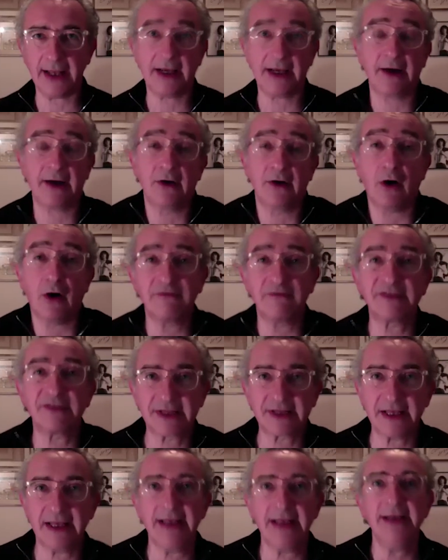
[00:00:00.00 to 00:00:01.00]
Now,
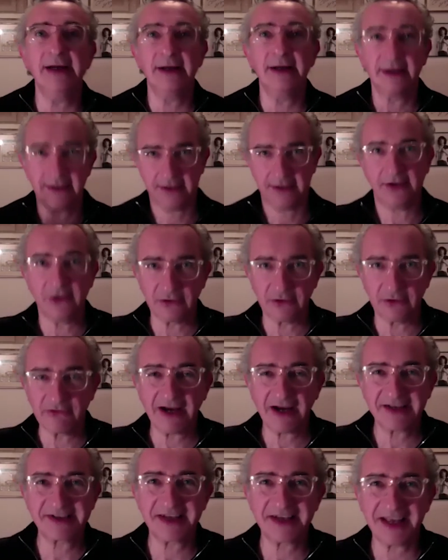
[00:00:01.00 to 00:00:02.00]
obviously, your
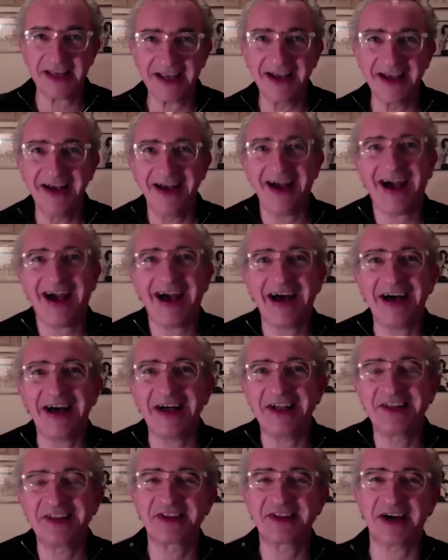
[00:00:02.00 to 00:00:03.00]
writing
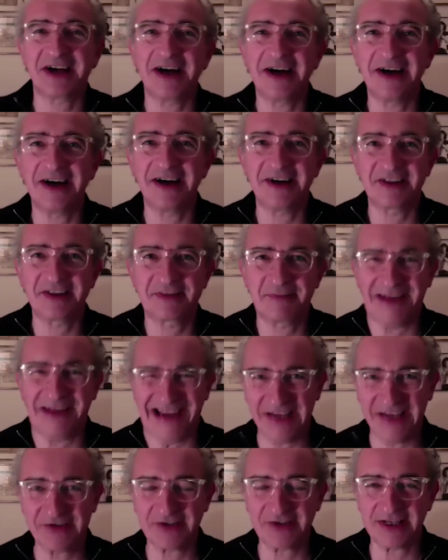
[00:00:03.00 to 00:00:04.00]
as a
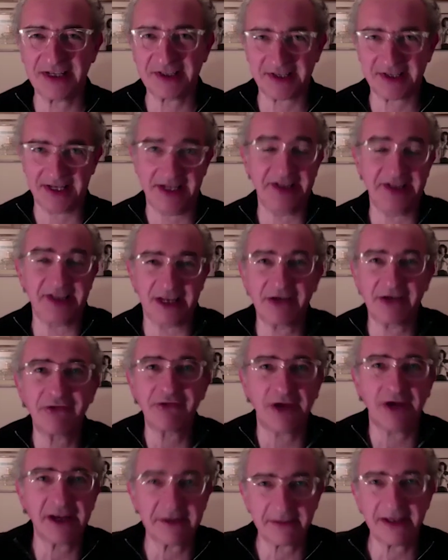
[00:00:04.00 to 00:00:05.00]
specialist is
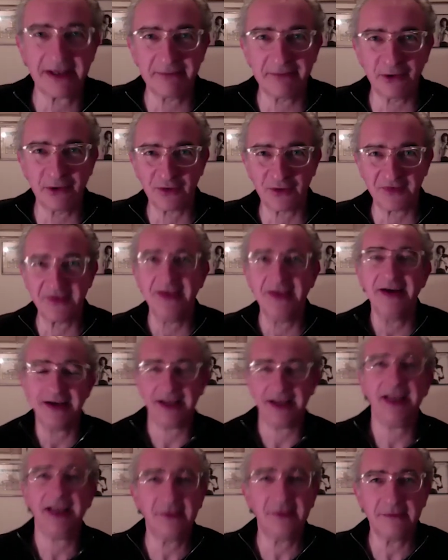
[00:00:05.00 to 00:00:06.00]
incredibly important
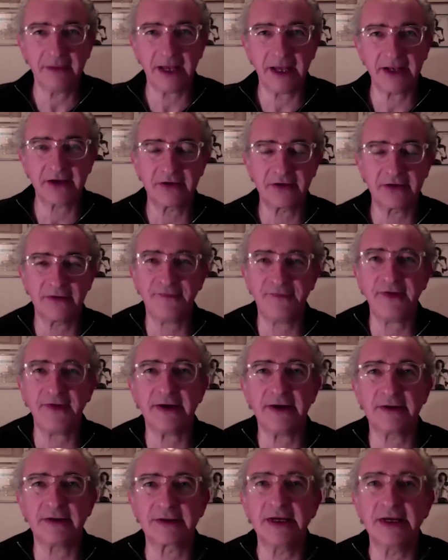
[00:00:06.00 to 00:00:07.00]
in the medical
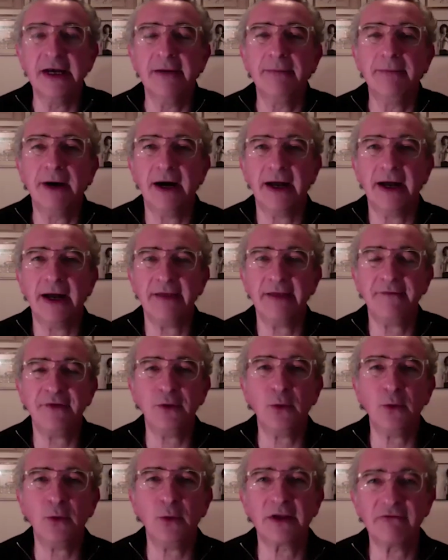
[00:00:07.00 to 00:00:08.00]
field, but if
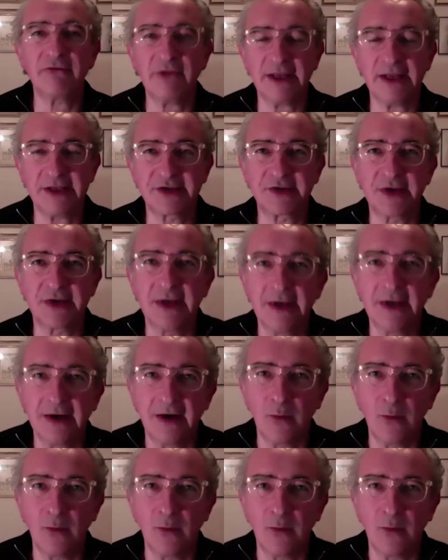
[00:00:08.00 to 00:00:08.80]
you want to reach a